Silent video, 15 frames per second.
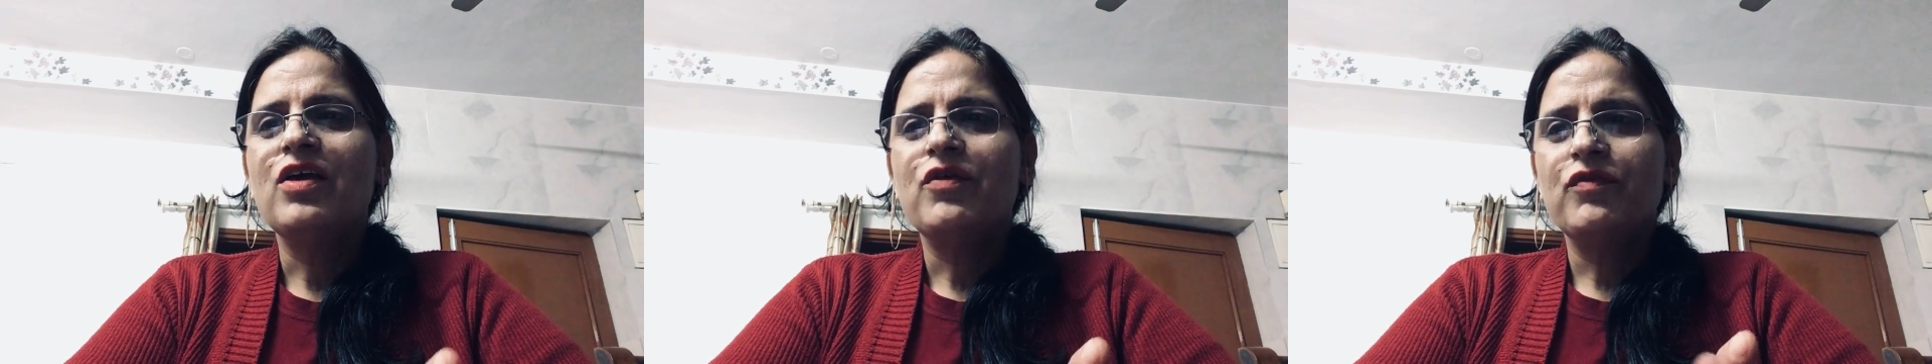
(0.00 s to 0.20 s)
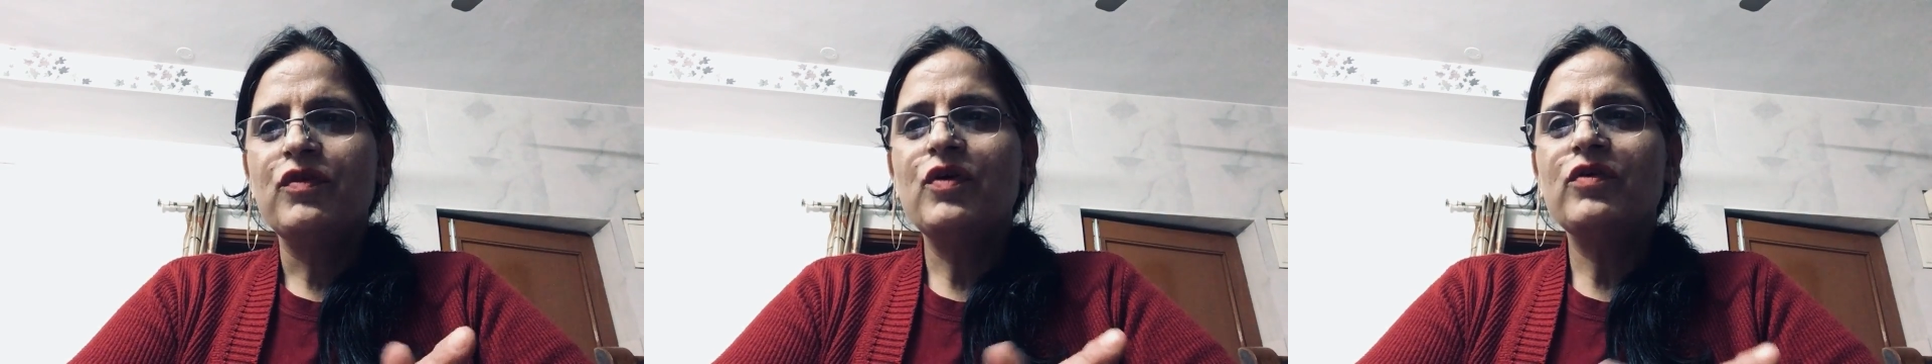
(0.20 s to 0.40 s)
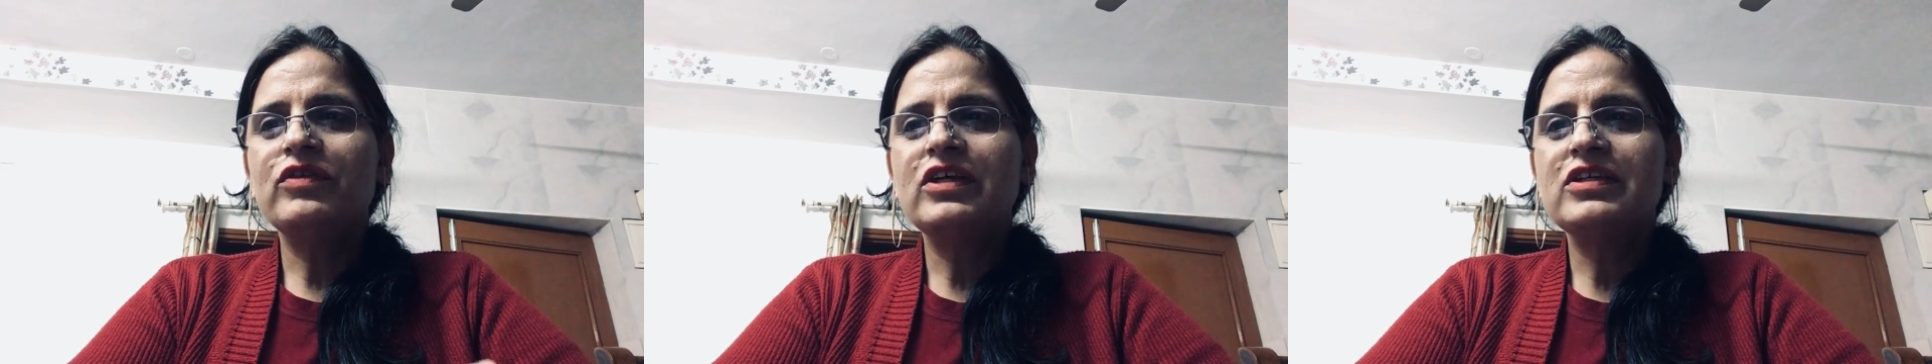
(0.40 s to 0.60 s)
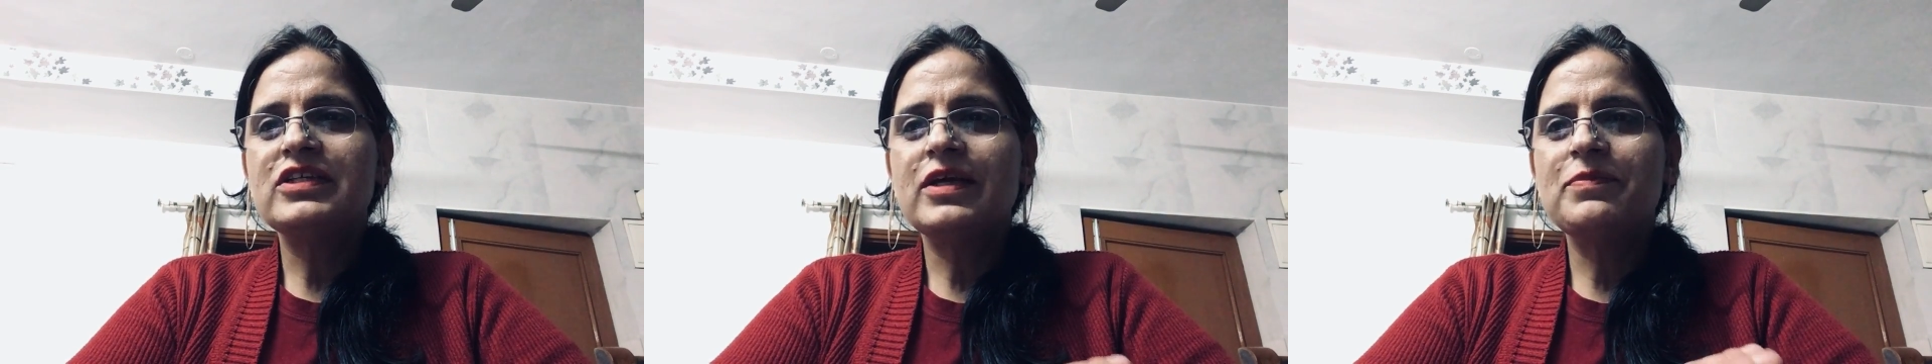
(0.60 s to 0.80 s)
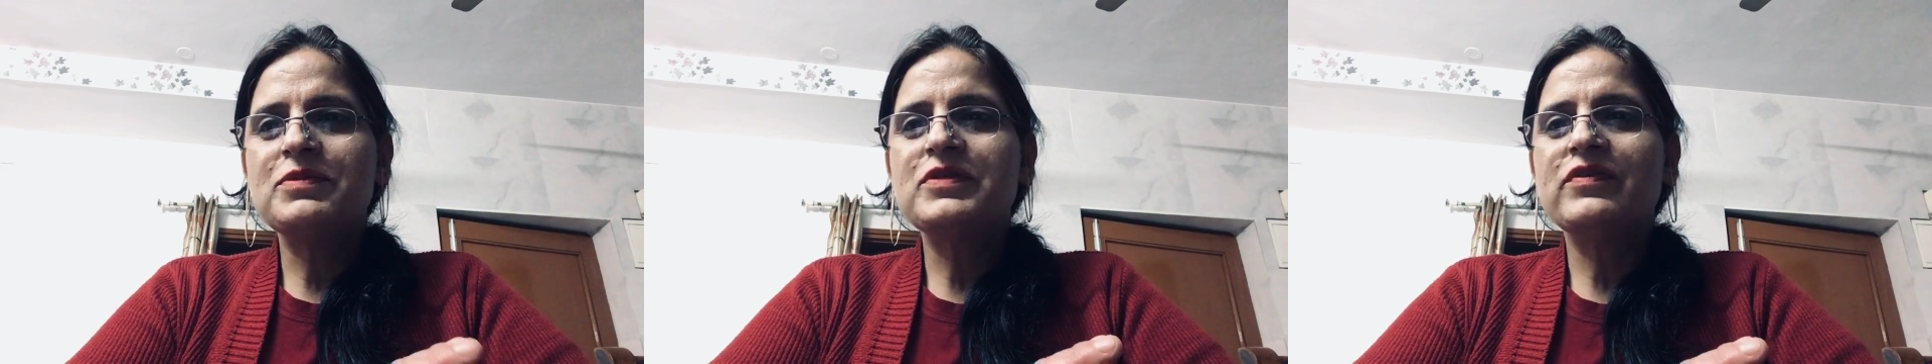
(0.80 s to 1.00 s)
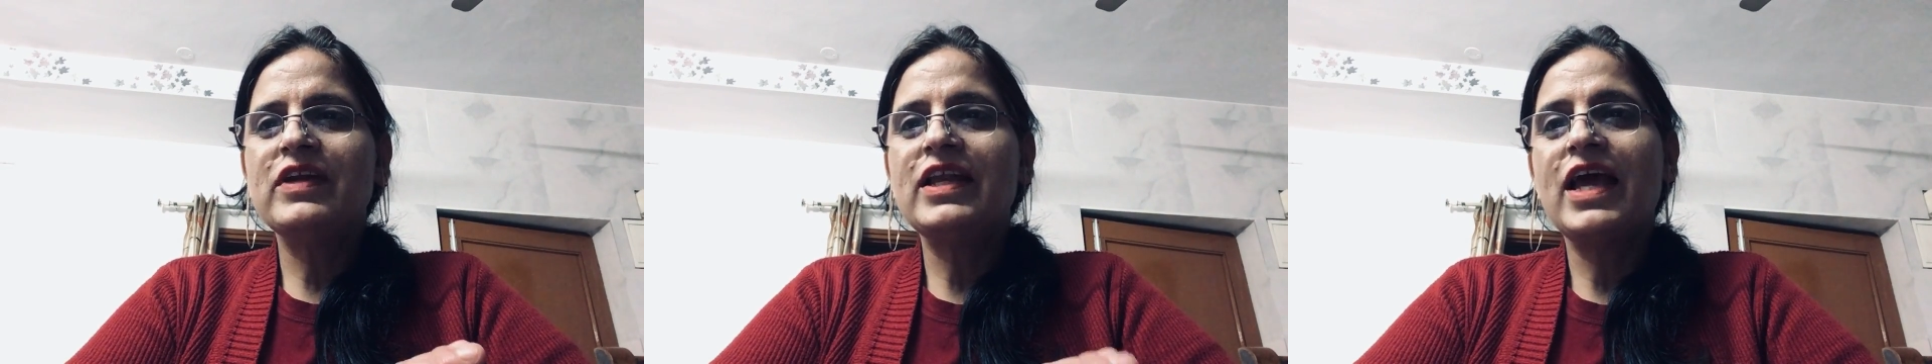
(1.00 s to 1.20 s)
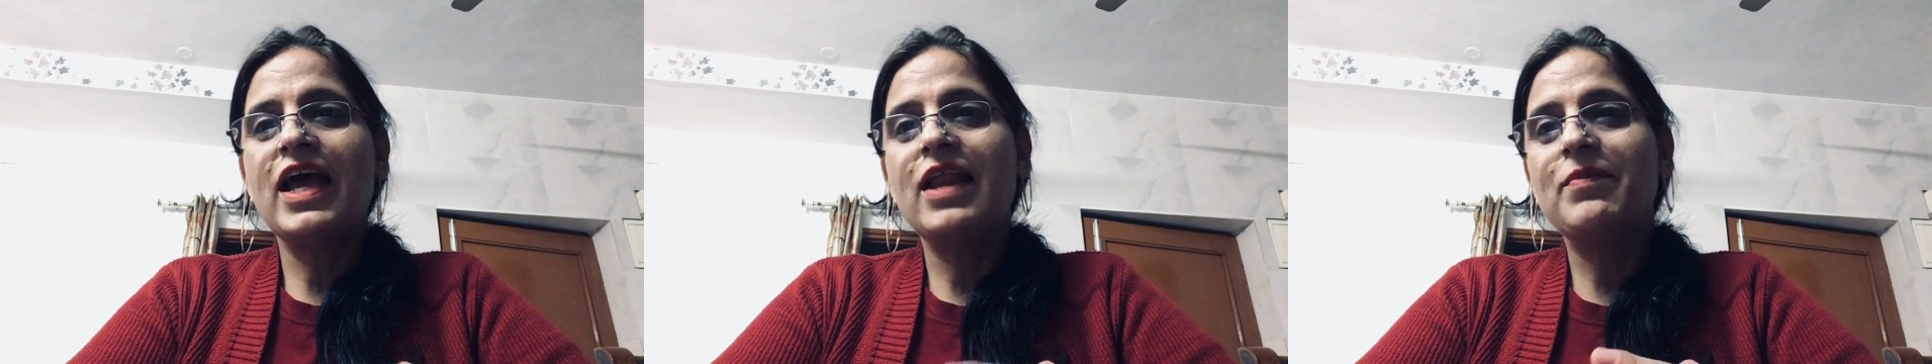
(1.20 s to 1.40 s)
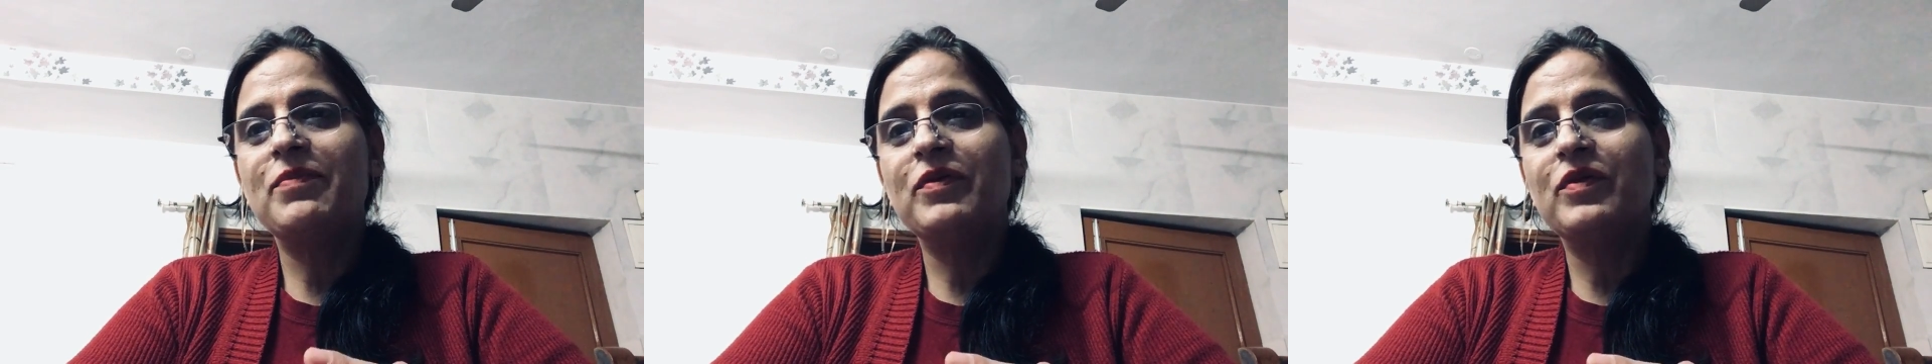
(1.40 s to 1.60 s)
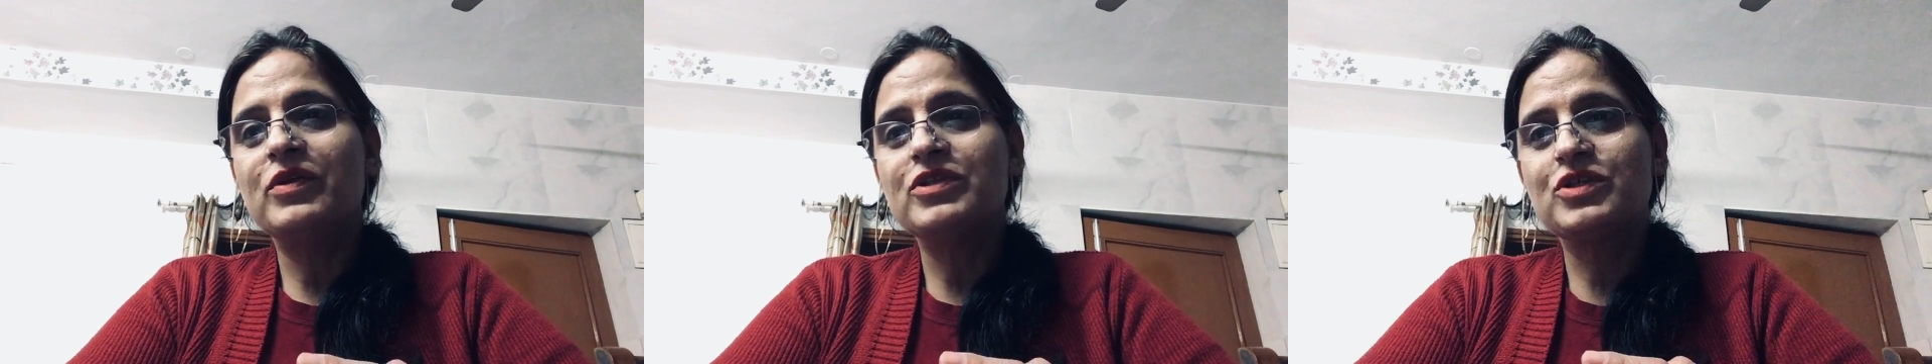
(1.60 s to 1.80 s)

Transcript: few of the tips will help you in